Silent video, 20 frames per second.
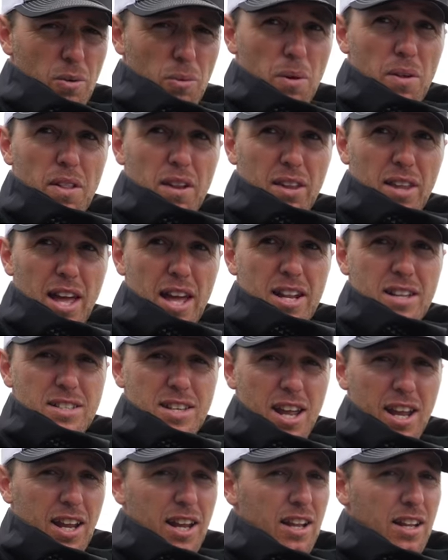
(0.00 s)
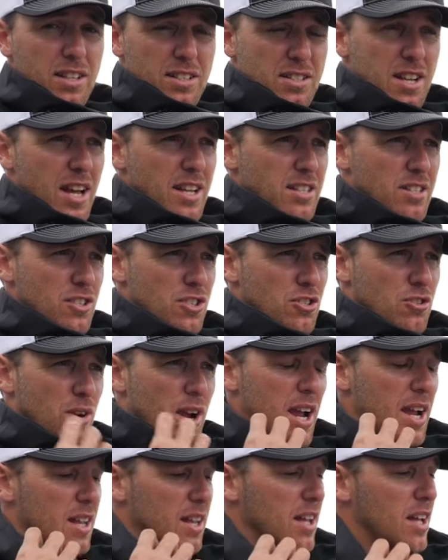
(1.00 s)
where the lead is hanging is nice and
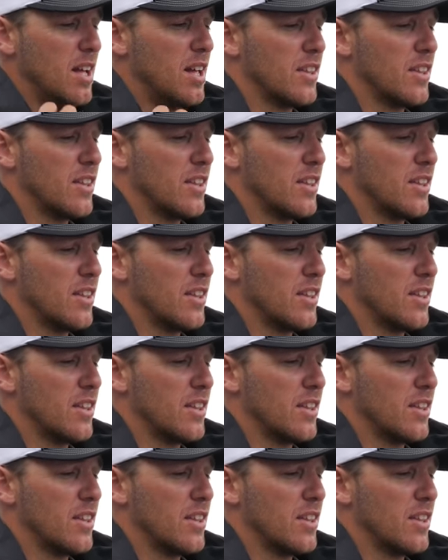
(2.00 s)
straight,